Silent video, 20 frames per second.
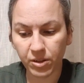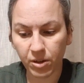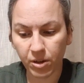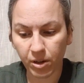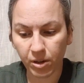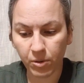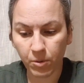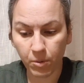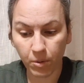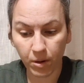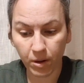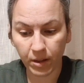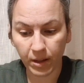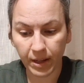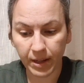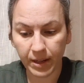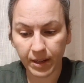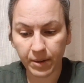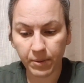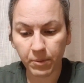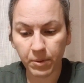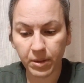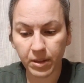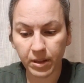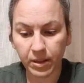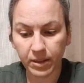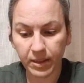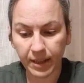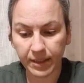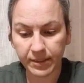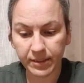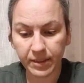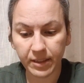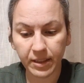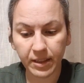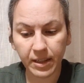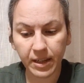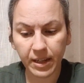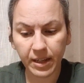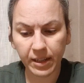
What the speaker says: are correlated with the lesson